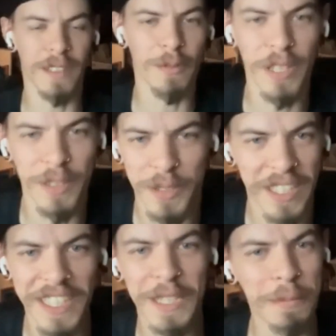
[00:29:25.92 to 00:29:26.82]
Like a great little
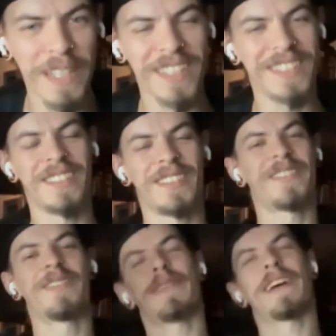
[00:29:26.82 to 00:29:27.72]
like EP
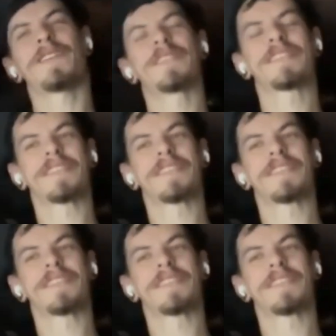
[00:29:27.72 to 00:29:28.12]
too. I mean, I